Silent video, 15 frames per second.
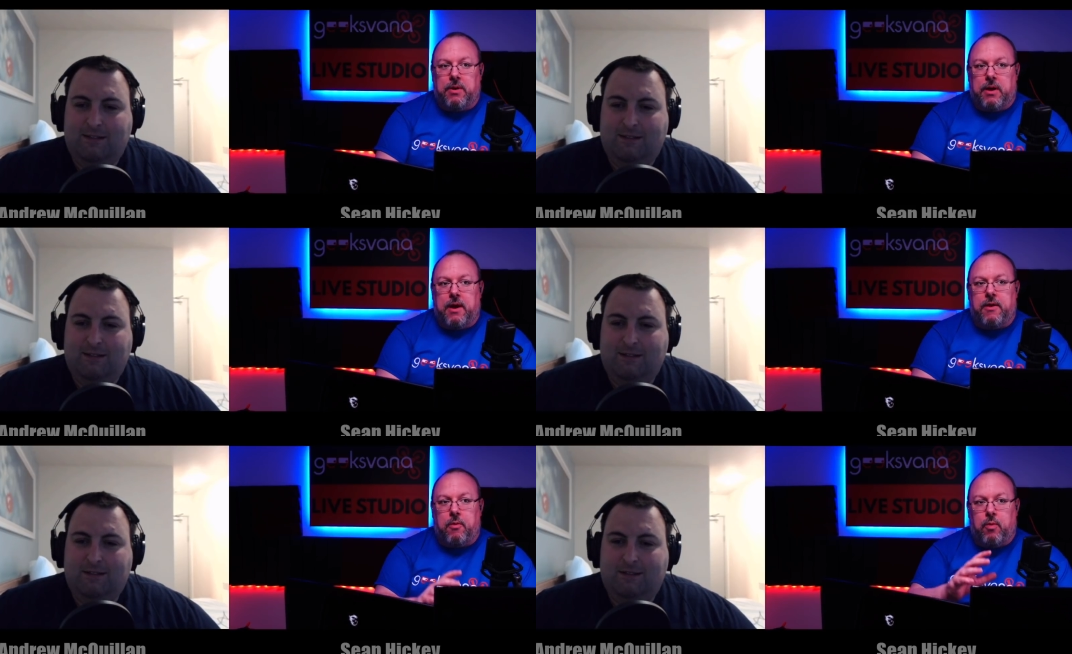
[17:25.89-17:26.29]

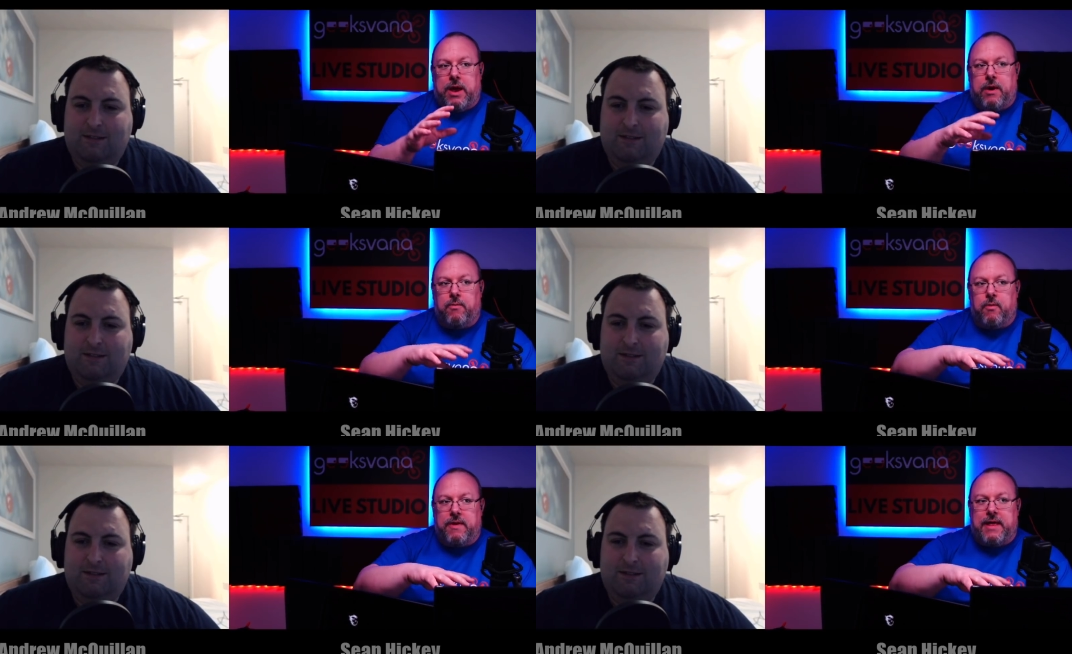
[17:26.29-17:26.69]
Speaker 1: And
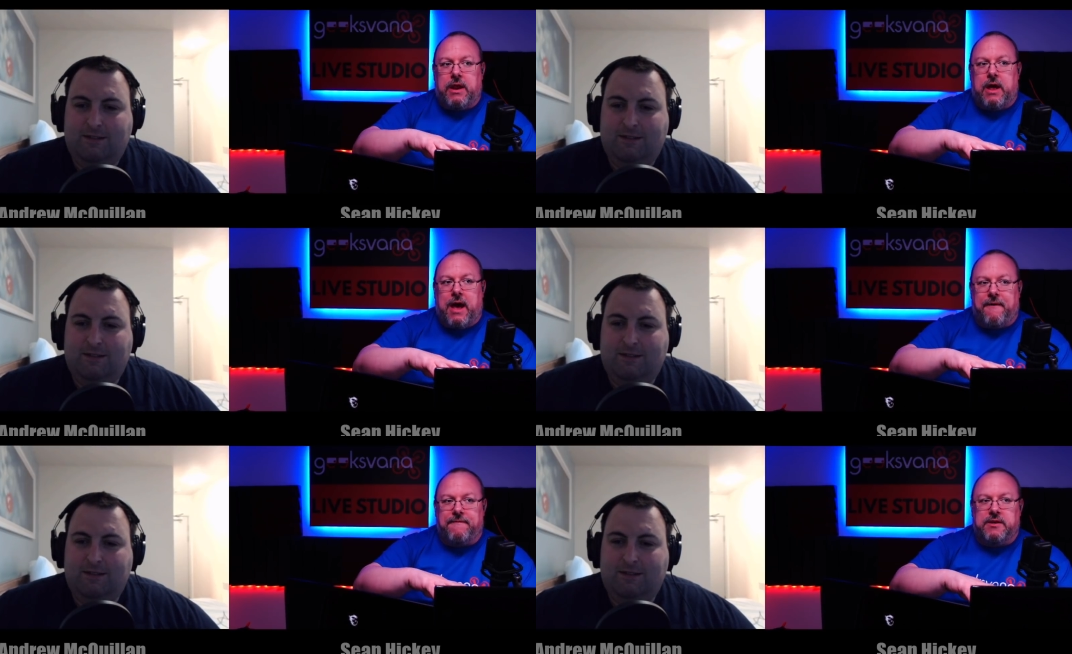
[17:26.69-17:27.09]
we we then
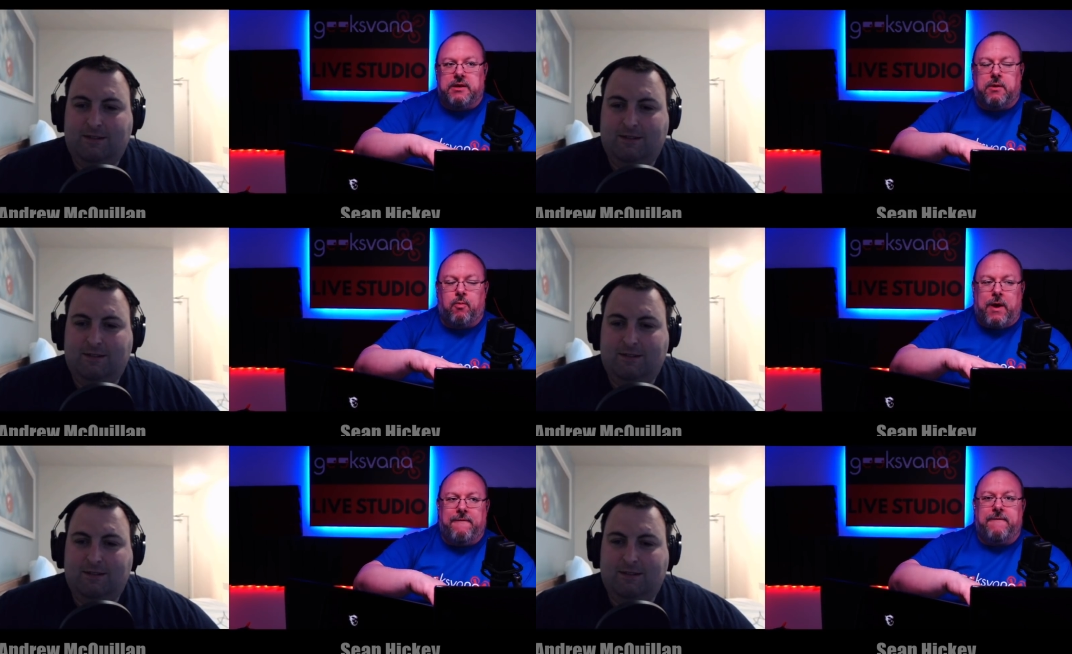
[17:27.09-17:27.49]
have to
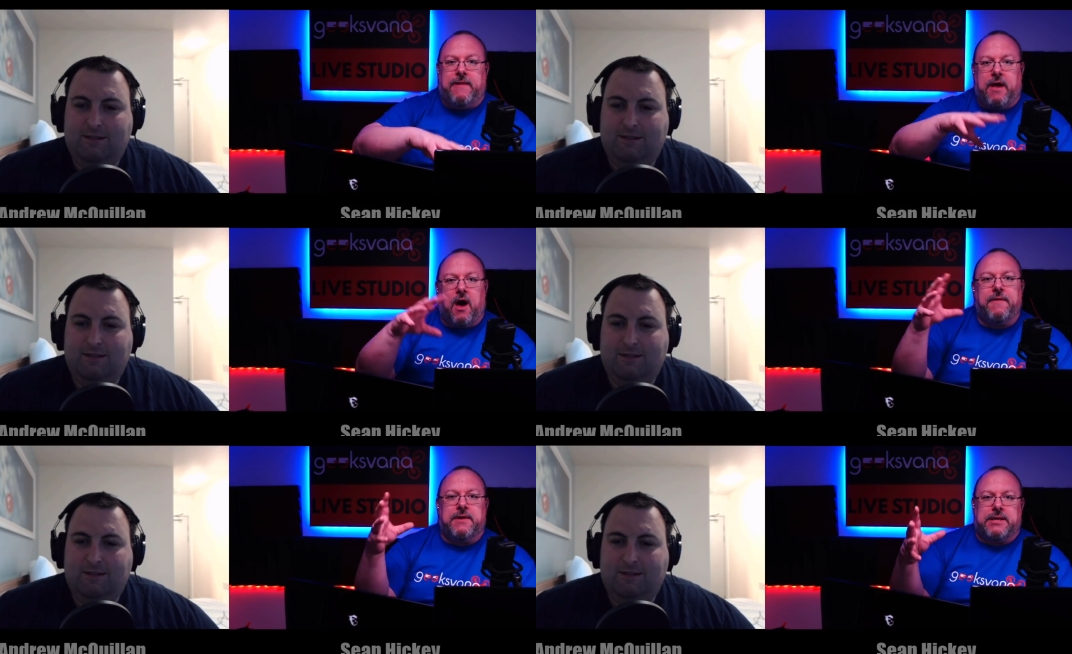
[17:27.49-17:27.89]
wait for
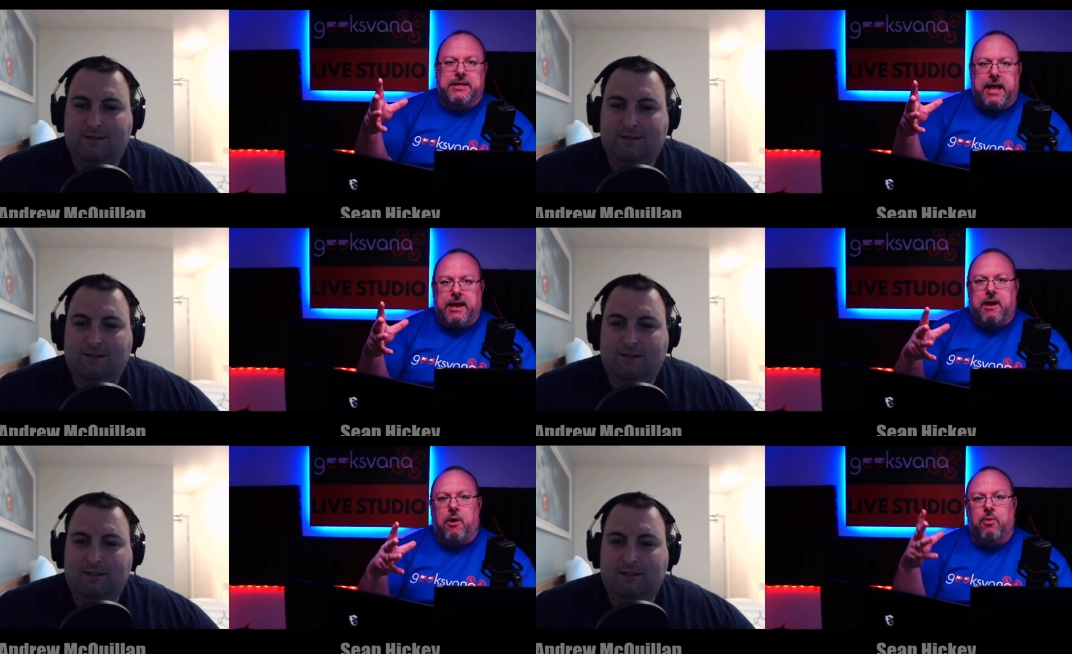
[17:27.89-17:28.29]
the other
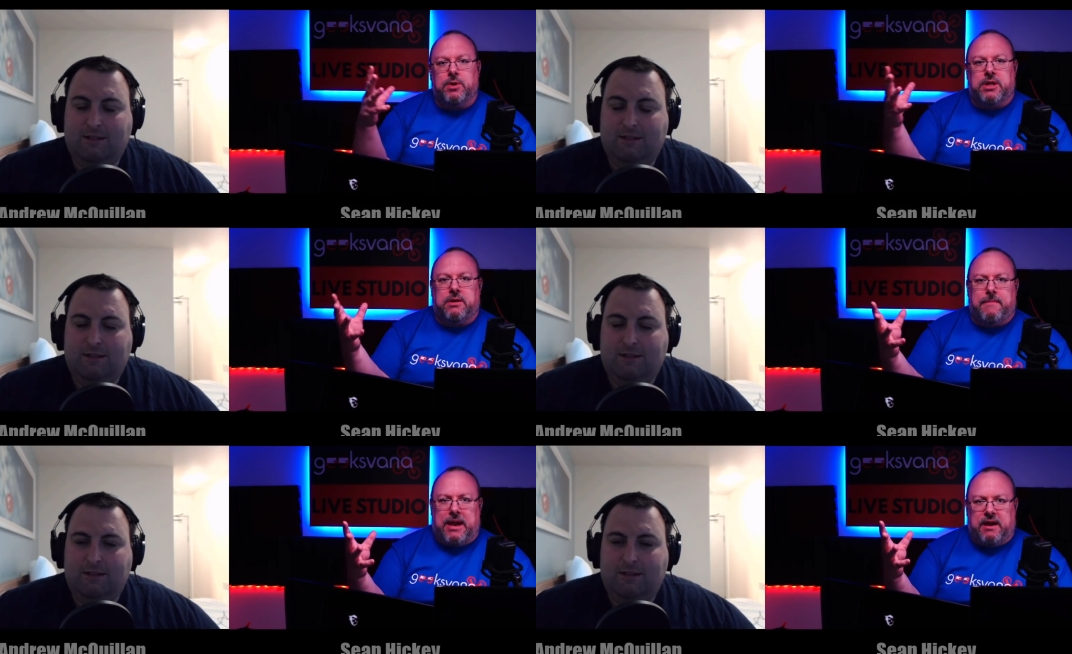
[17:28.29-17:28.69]

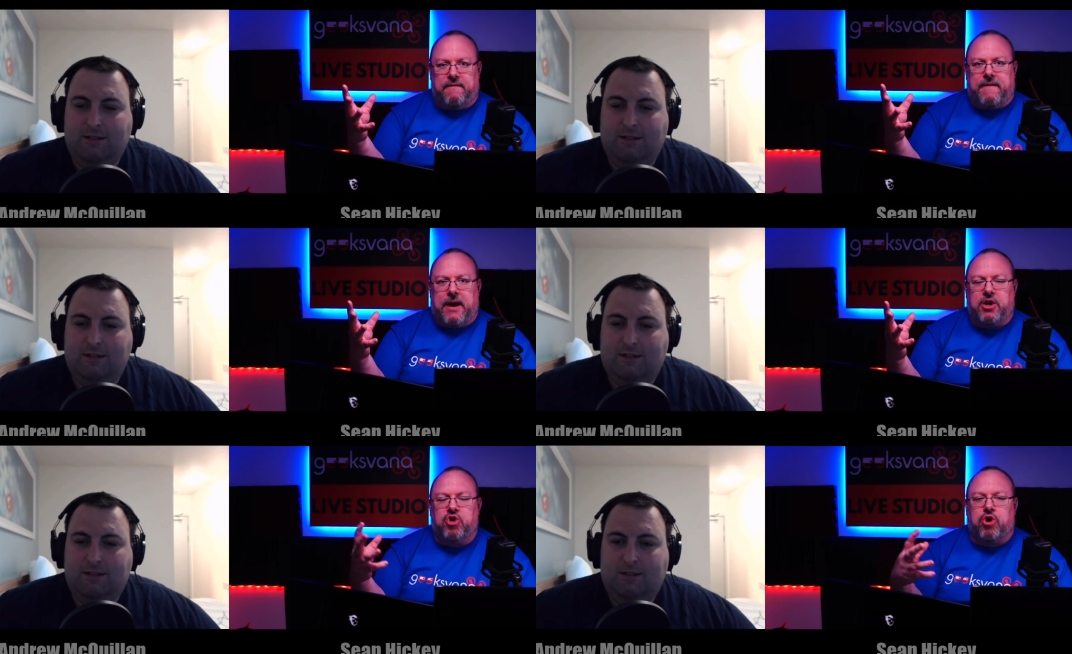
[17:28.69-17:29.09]
stakeholder, the
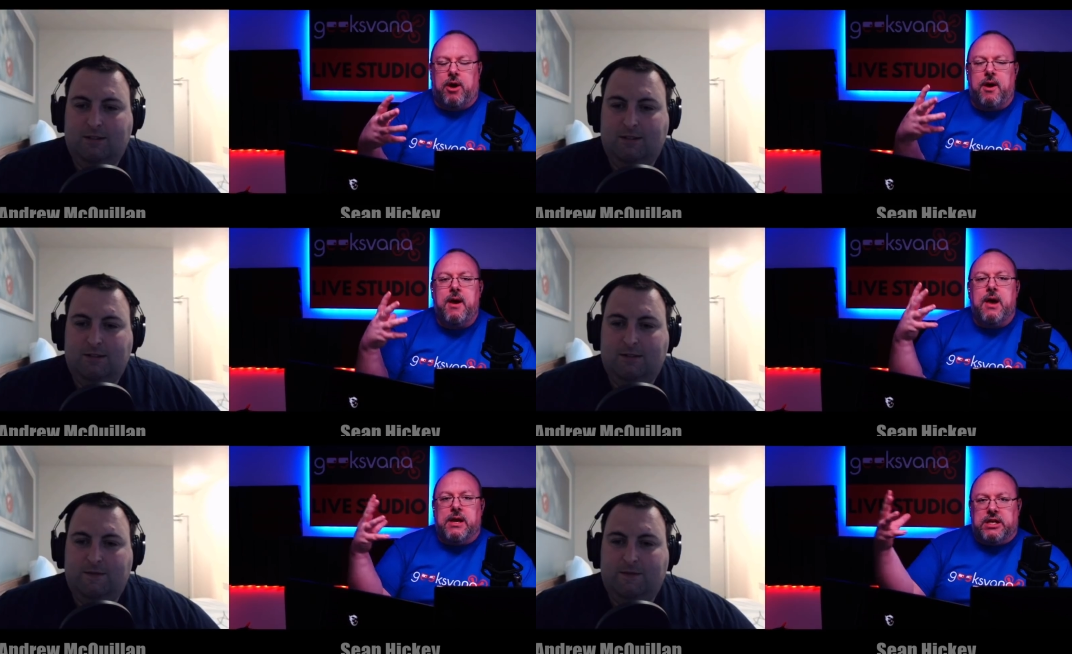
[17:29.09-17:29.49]
manufacturer,